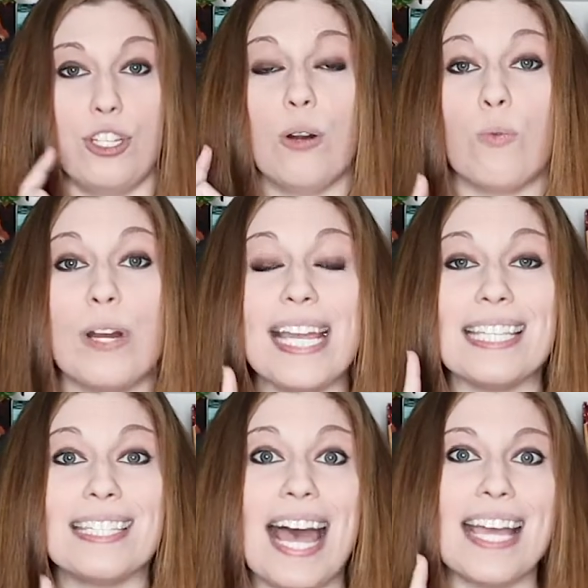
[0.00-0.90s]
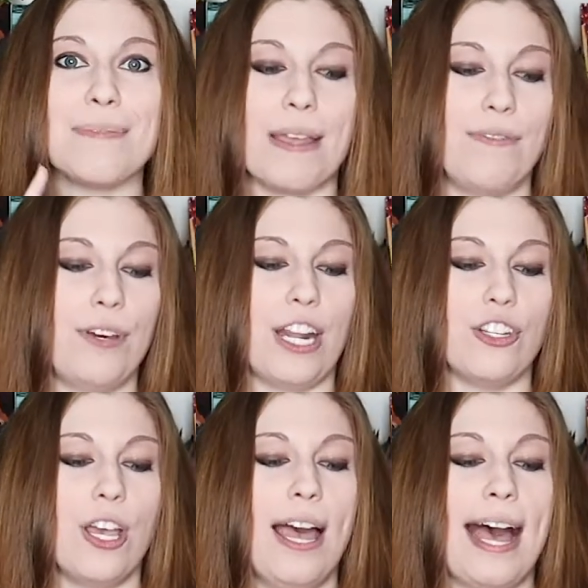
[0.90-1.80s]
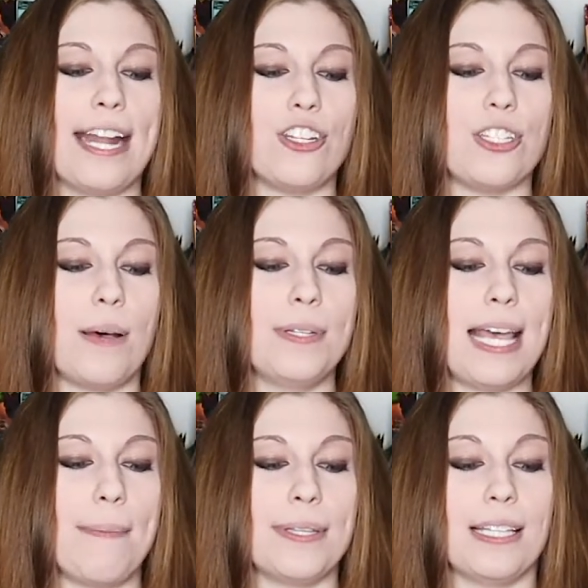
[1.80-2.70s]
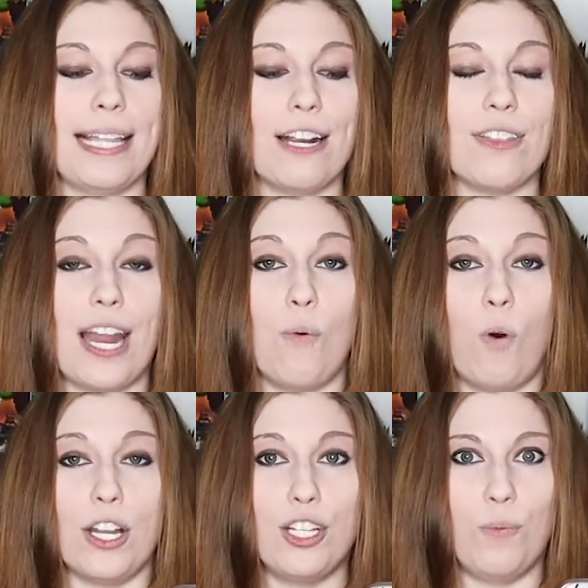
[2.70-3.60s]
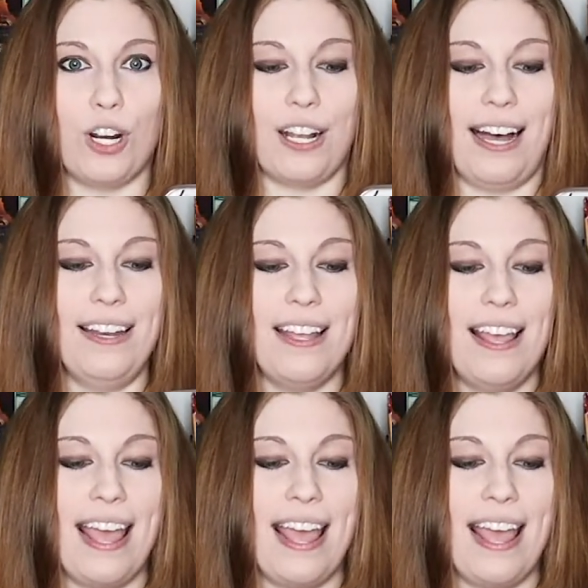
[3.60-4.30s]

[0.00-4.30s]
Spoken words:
To resize my footage, I just double tap on the layer that I want to work on,